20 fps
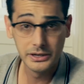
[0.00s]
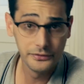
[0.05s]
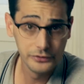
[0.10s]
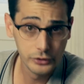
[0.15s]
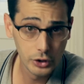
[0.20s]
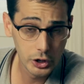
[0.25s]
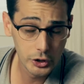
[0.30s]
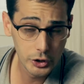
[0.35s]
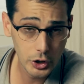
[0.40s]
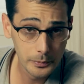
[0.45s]
if
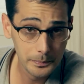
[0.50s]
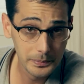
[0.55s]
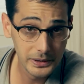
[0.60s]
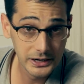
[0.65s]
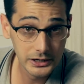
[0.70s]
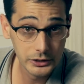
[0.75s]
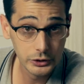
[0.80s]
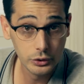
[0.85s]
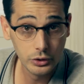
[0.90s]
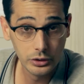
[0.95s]
you are not
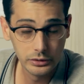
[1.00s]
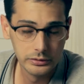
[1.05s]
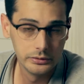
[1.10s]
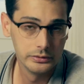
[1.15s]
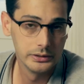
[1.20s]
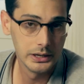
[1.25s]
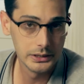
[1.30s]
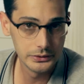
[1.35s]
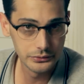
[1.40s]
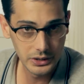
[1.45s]
planning to go to
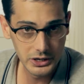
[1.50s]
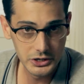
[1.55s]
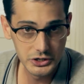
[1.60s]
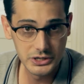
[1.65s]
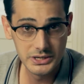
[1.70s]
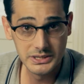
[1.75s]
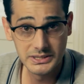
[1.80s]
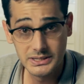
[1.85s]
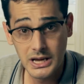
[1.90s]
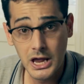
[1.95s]
the
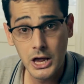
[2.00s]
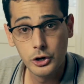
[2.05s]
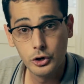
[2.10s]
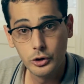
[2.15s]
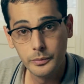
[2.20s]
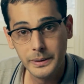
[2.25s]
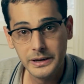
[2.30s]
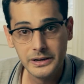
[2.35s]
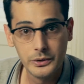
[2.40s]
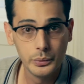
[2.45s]
attractions,
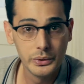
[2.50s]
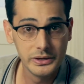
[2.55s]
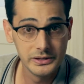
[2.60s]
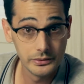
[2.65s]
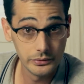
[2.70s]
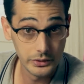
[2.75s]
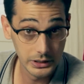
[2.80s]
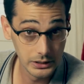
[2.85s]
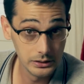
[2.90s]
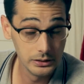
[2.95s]
you're better with
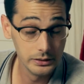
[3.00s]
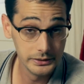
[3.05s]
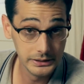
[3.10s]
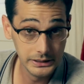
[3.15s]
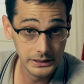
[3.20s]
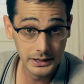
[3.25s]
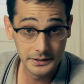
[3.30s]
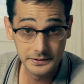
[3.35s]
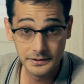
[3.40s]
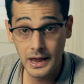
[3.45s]
the regular
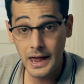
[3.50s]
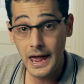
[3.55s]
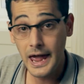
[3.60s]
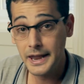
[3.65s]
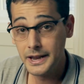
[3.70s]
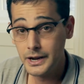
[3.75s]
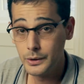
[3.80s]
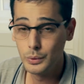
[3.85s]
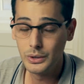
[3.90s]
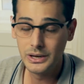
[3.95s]
ticket,
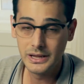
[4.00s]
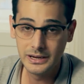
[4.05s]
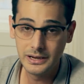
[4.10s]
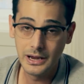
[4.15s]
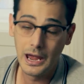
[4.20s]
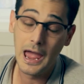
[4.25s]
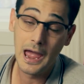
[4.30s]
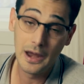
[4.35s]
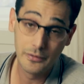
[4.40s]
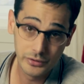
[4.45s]
and I will
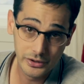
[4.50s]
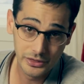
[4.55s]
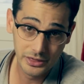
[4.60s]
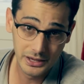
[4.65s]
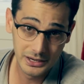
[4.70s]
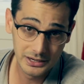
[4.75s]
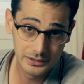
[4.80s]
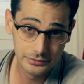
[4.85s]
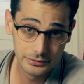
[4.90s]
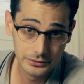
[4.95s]
link
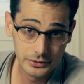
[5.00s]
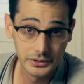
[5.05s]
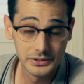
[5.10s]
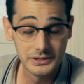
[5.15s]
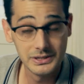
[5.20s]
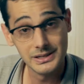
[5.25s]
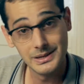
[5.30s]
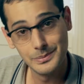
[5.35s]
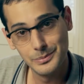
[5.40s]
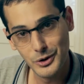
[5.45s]
everything, of course,
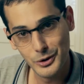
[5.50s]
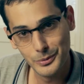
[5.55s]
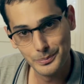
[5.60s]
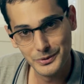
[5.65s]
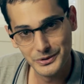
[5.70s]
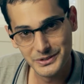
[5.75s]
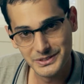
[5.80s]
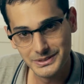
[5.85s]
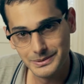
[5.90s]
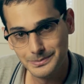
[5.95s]
in the blog
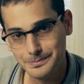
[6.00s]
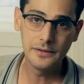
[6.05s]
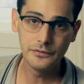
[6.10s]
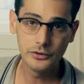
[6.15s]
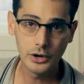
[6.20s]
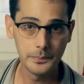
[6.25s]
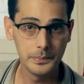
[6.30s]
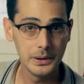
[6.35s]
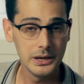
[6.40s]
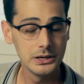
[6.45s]
post. If
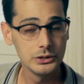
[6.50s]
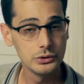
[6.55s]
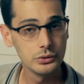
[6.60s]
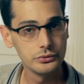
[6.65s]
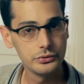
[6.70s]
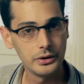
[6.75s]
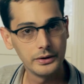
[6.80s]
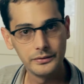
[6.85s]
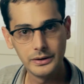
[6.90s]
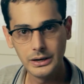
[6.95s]
you are planning to
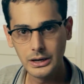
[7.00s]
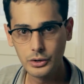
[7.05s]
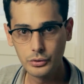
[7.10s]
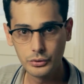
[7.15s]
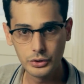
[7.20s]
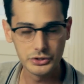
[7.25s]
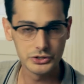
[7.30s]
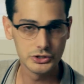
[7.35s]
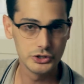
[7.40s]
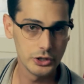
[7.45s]
travel
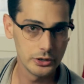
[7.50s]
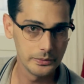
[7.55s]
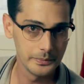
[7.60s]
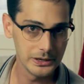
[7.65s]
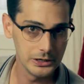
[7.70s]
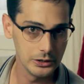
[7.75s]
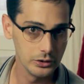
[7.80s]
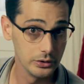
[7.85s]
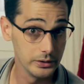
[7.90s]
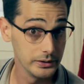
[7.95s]
across
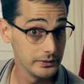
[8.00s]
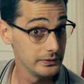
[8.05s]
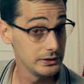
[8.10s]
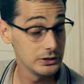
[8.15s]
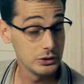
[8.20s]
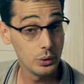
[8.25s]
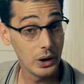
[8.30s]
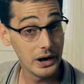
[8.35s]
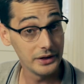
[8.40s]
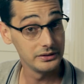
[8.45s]
Germany or
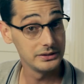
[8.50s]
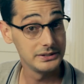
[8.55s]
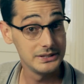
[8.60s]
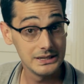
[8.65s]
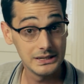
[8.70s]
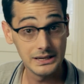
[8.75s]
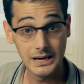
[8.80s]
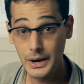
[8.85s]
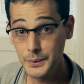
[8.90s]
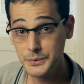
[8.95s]
even to other
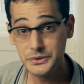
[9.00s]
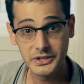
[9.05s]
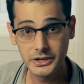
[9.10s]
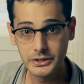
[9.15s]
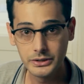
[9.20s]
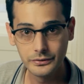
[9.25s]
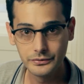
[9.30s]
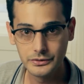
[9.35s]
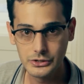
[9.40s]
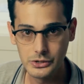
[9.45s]
cities
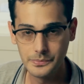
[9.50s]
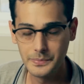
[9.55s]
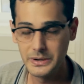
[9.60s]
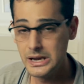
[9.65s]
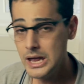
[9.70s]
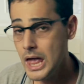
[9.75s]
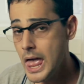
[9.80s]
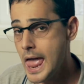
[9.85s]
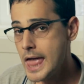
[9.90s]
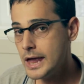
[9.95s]
outside of
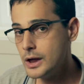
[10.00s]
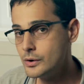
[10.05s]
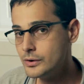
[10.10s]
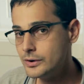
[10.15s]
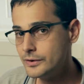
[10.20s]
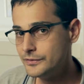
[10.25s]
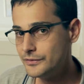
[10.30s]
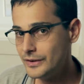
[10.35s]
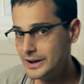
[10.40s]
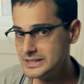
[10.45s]
Germany, you
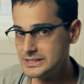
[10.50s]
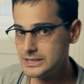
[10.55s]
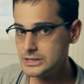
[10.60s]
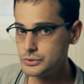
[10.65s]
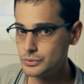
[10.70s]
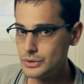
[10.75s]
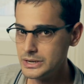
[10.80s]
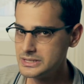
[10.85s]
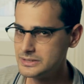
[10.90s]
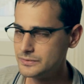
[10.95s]
will find the
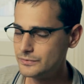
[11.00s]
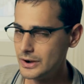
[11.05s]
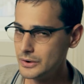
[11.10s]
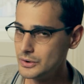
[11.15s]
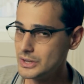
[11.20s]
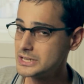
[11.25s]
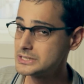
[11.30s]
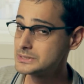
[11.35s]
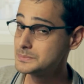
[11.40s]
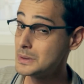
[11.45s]
trains
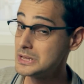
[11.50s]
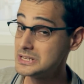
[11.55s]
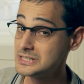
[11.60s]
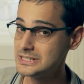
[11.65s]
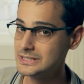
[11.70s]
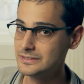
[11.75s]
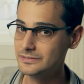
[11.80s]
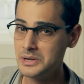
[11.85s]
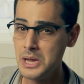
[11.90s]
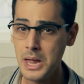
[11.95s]
very
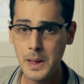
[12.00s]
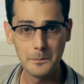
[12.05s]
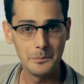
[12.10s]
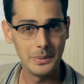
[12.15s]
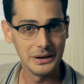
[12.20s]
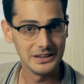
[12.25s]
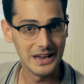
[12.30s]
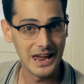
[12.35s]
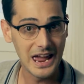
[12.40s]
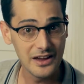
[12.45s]
expensive,
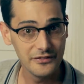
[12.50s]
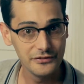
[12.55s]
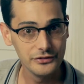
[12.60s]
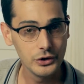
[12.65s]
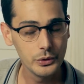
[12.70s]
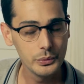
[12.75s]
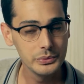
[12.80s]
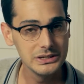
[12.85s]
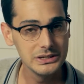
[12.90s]
but have no